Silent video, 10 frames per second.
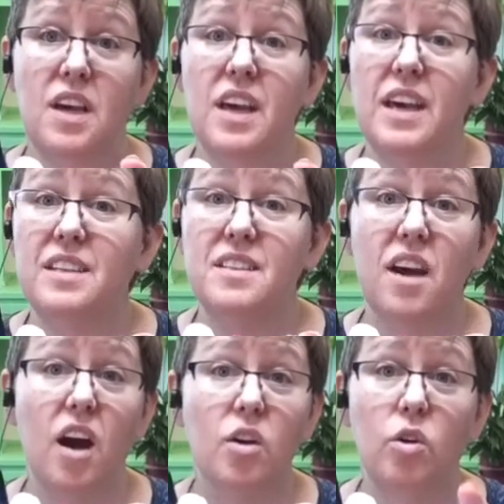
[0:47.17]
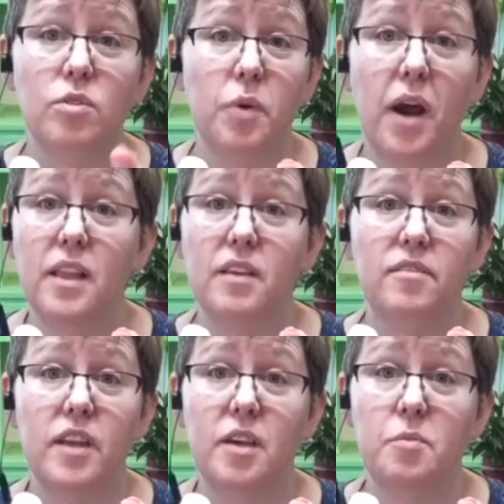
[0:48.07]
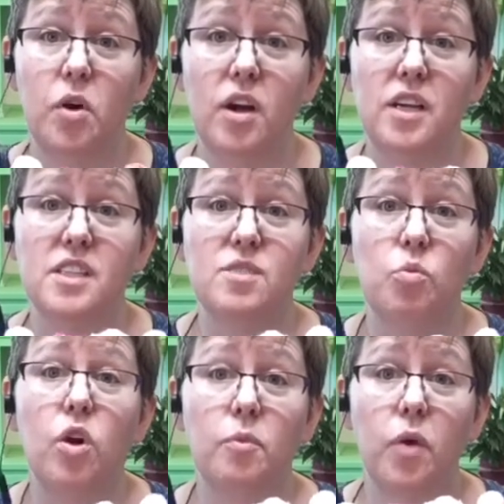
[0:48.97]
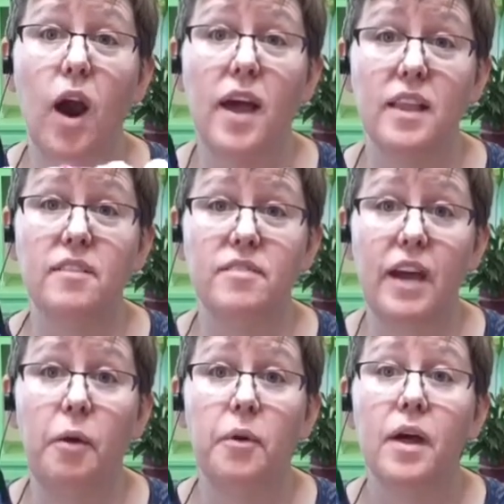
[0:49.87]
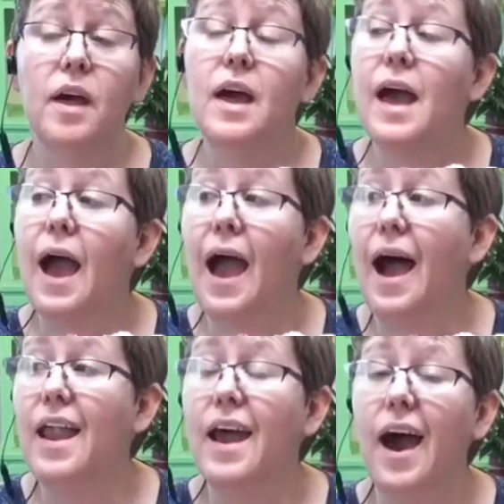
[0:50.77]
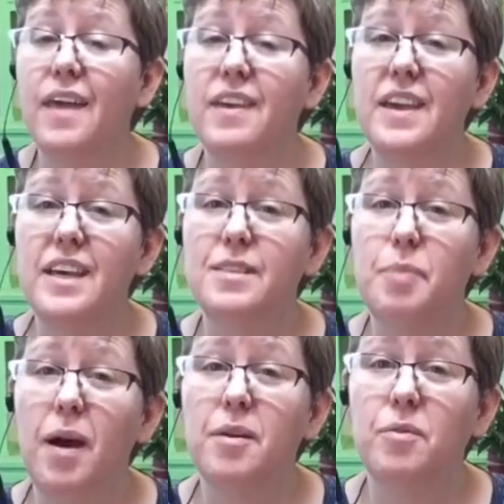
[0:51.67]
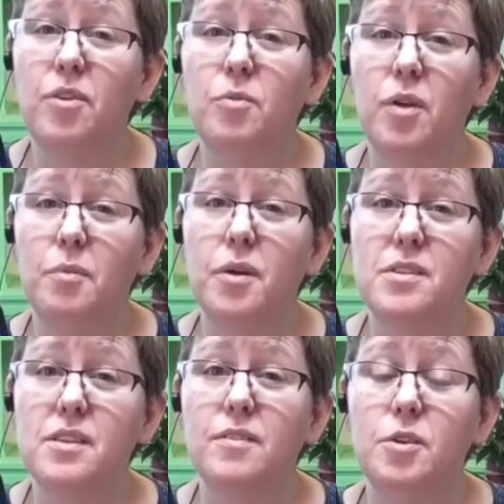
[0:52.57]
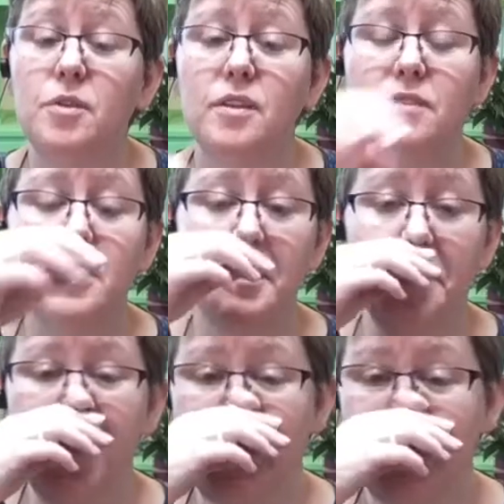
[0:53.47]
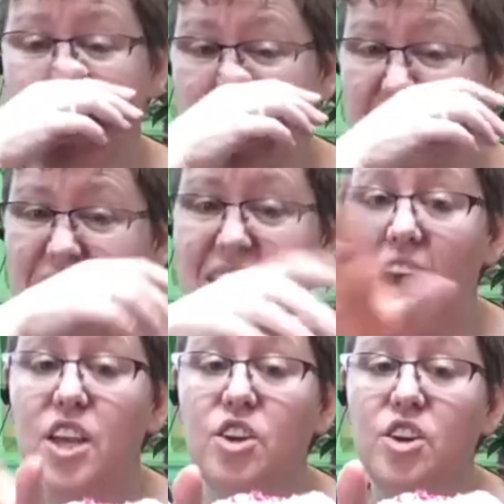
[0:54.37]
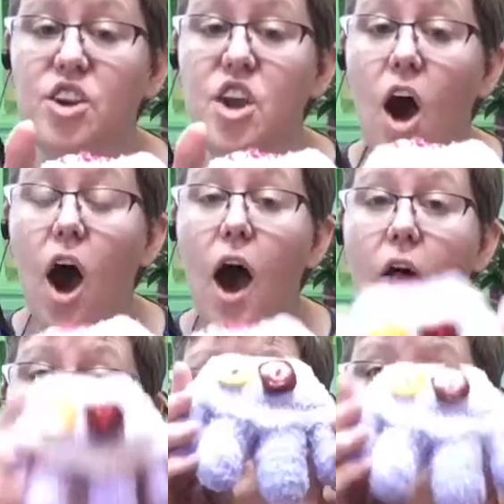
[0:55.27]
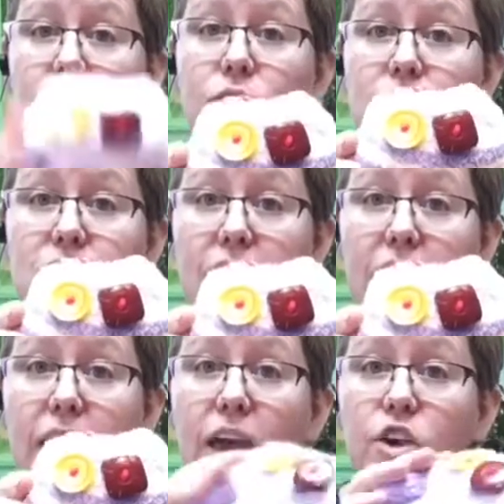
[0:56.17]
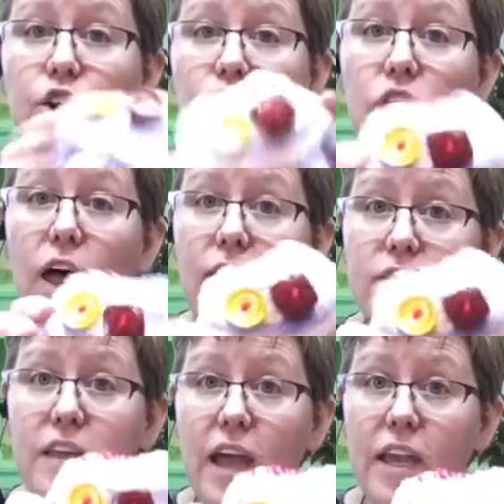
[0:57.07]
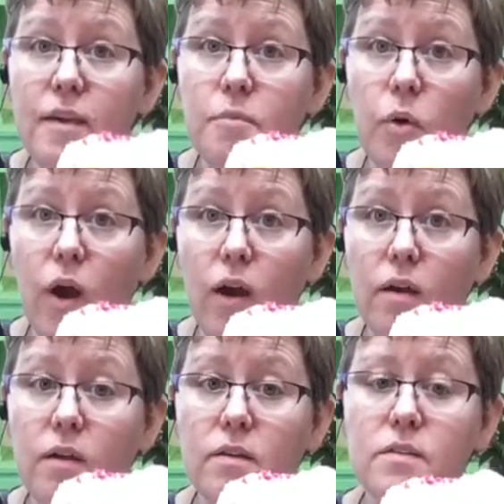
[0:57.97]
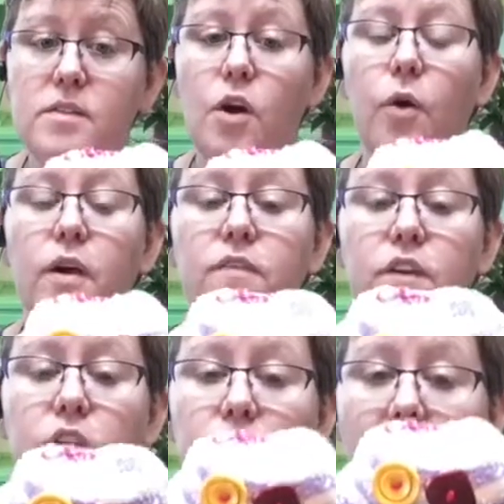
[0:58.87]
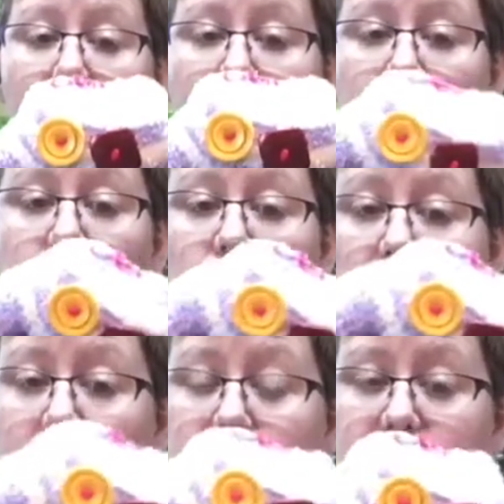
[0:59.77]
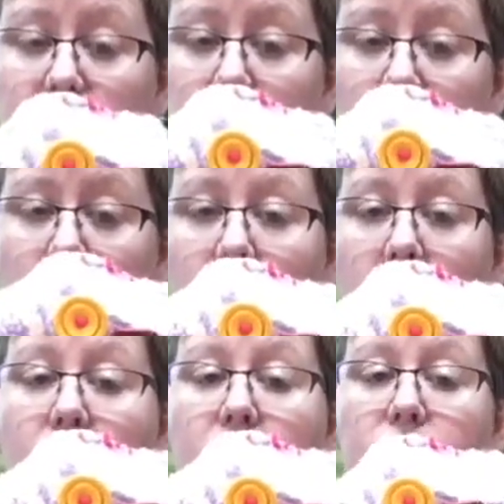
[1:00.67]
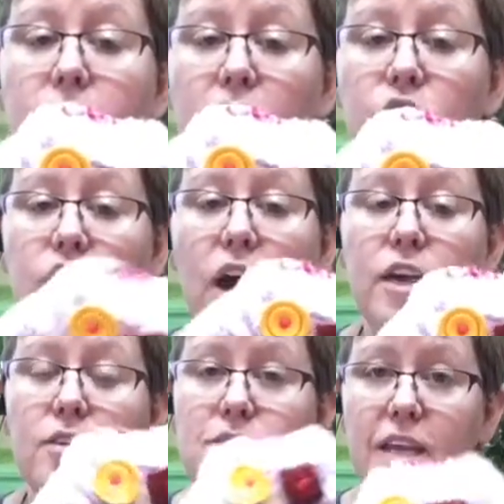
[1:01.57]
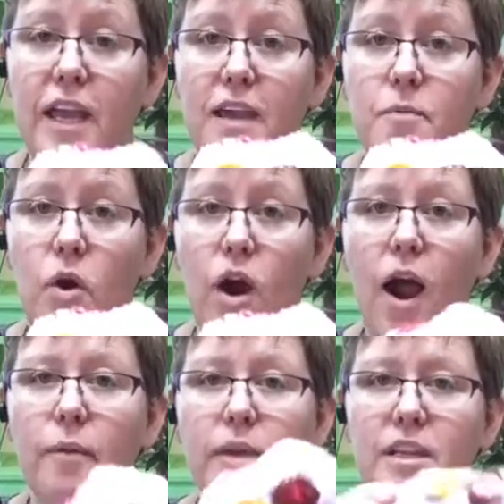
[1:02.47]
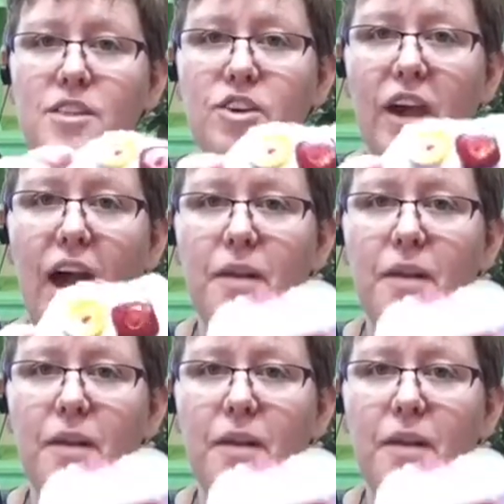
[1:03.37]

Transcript: It's not cold where I live anymore. It's warm where I live now. And I think it's probably warm where most of you live too, which means that you're not using your gloves anymore. So if you have a glove somewhere that you're not using anymore, I'm going to show you how to